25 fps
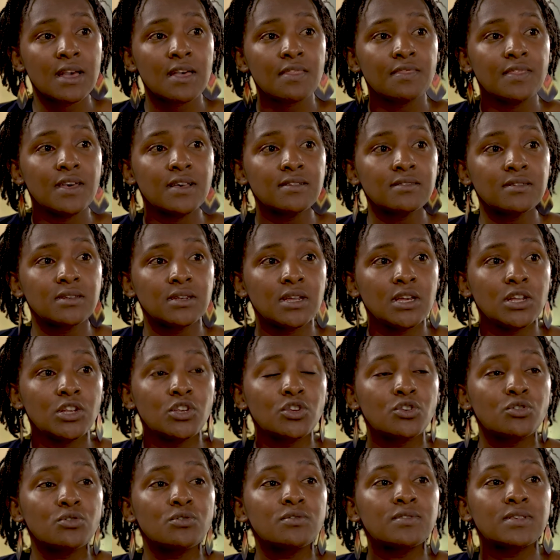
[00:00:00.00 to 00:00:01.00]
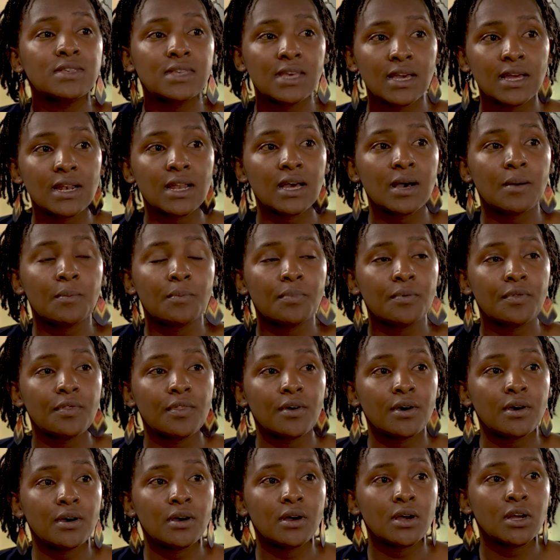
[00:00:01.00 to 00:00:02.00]
There's need to scale up
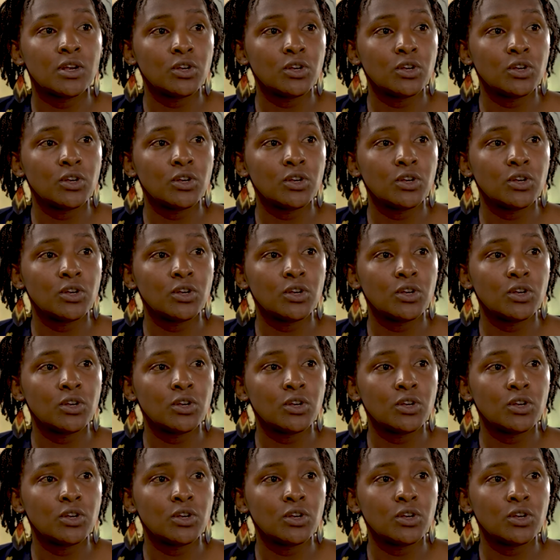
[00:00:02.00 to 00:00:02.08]
the